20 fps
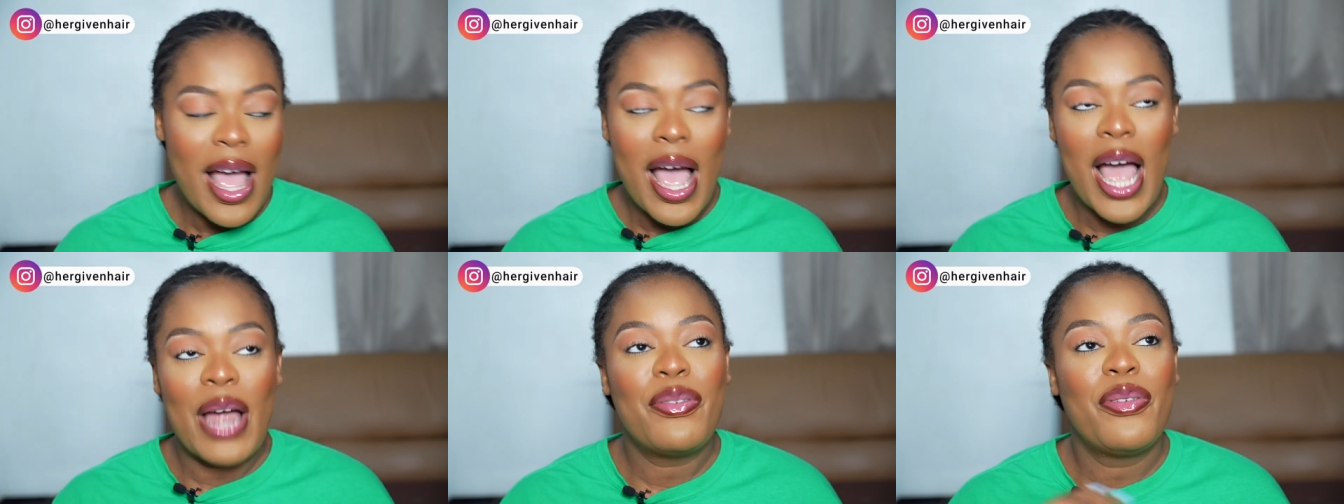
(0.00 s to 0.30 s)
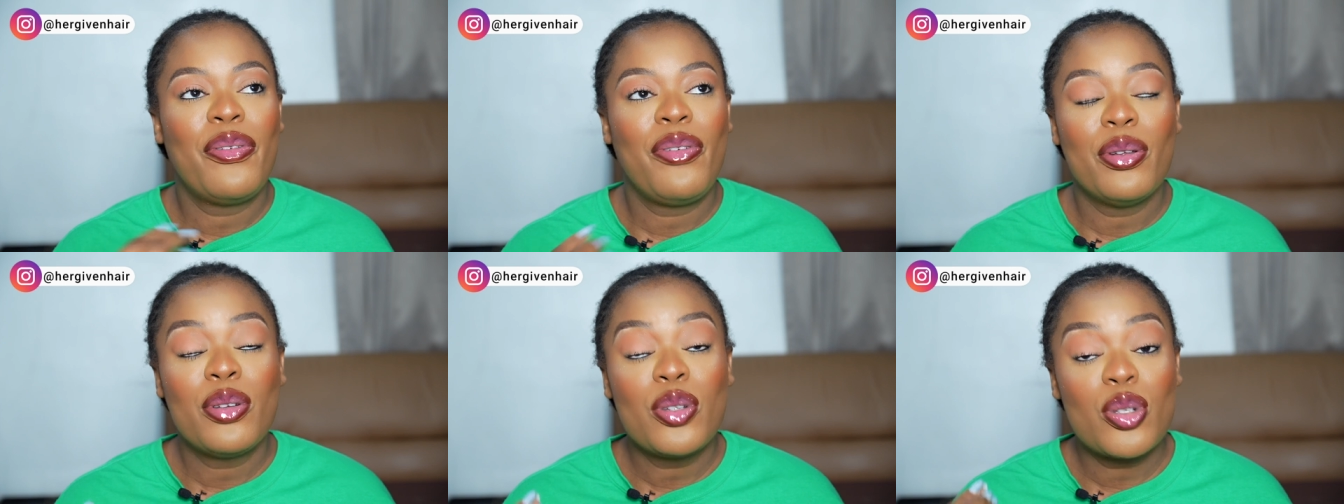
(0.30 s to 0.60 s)
I
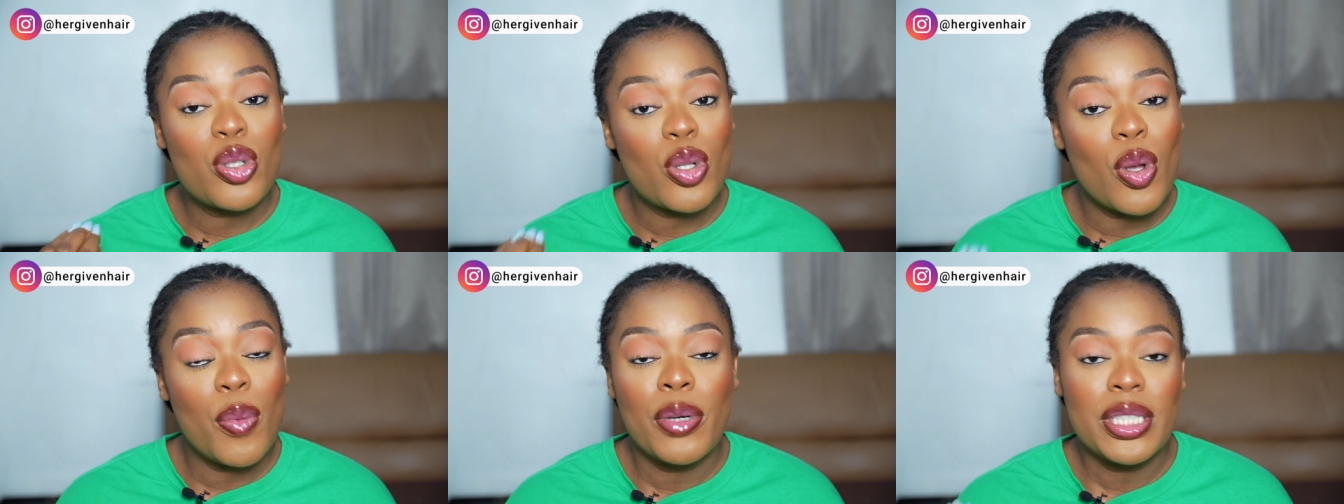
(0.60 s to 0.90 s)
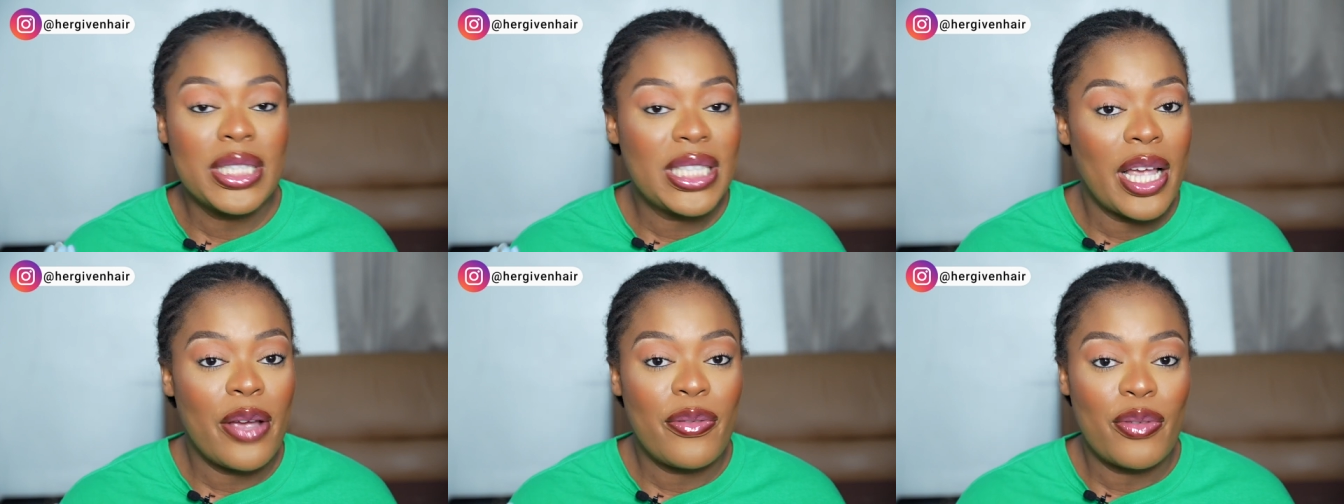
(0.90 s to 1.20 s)
reviewed so
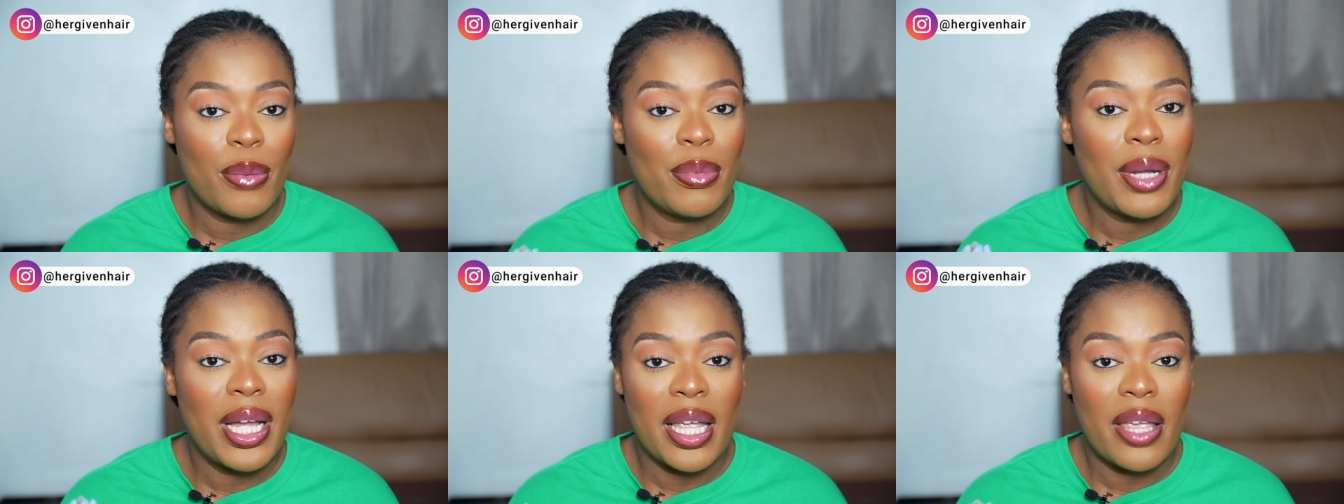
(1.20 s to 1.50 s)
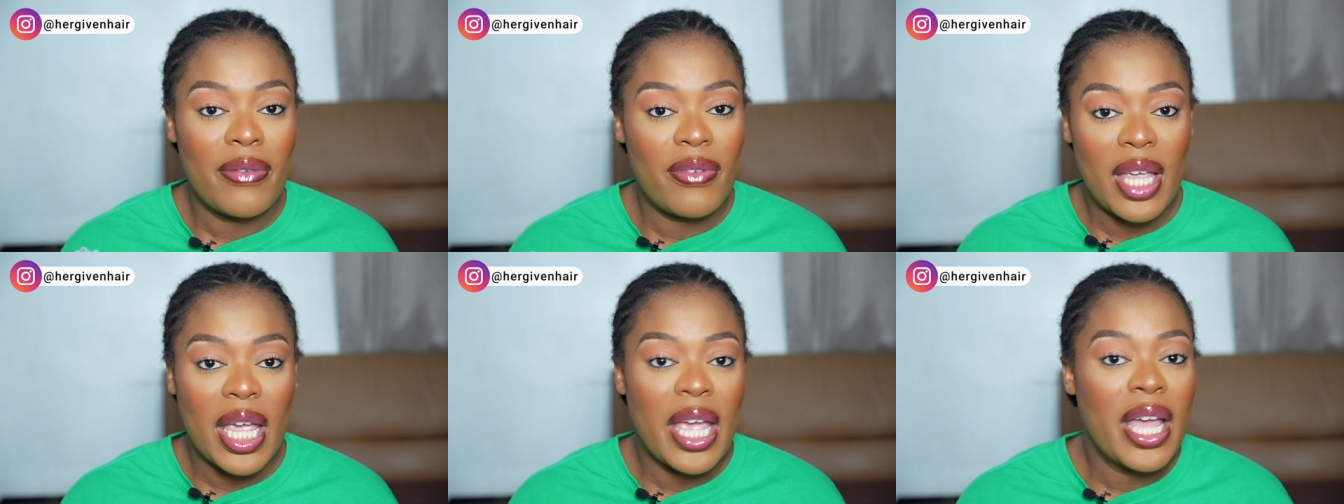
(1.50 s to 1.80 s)
much hair from
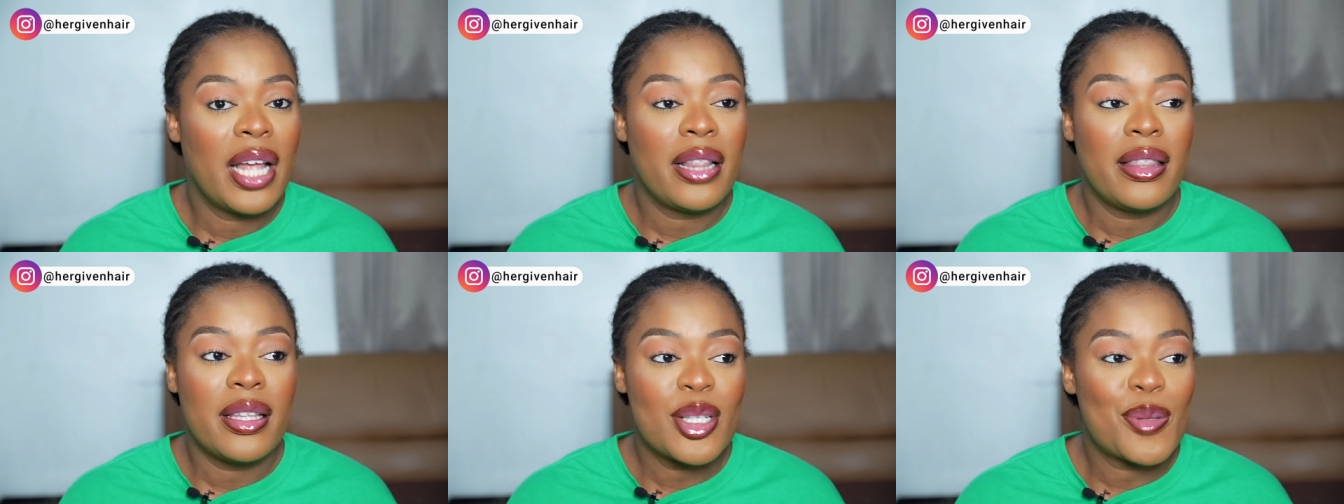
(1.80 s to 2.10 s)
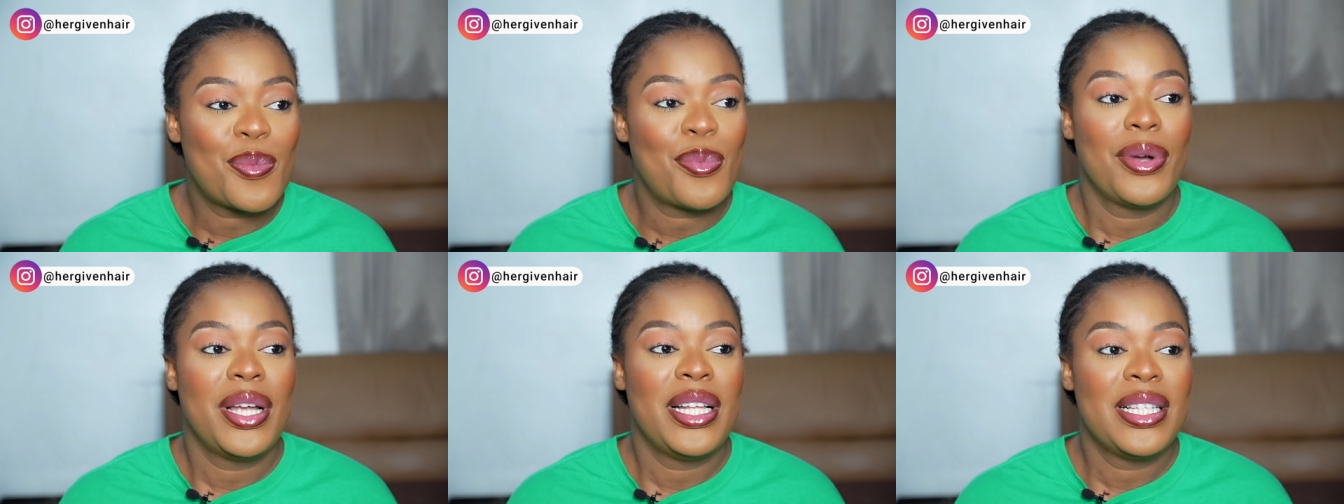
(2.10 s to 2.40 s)
Hergivenhair at this
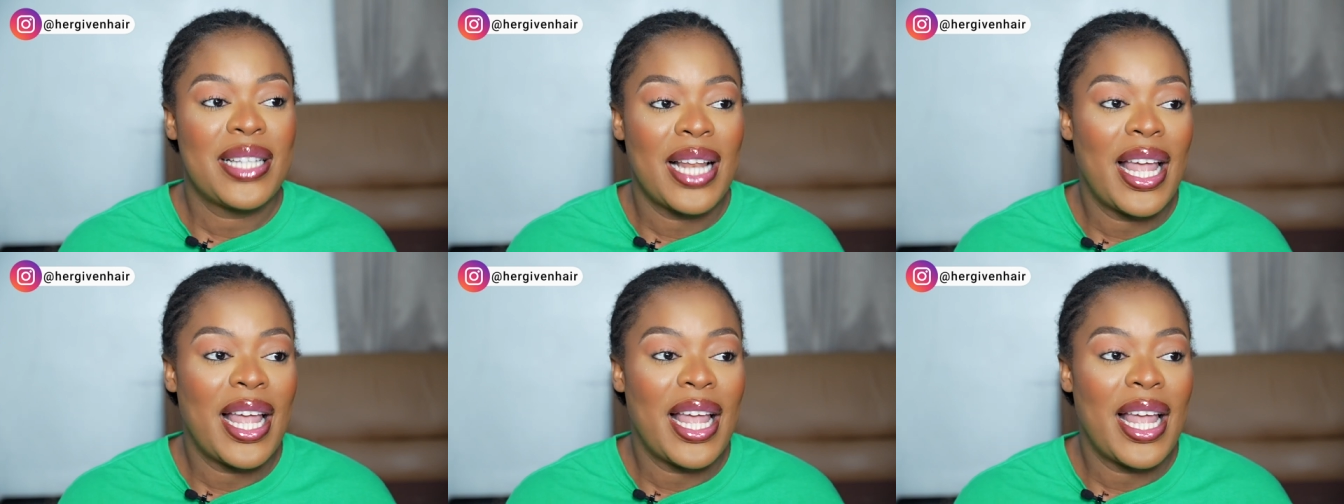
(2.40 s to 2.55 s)
point.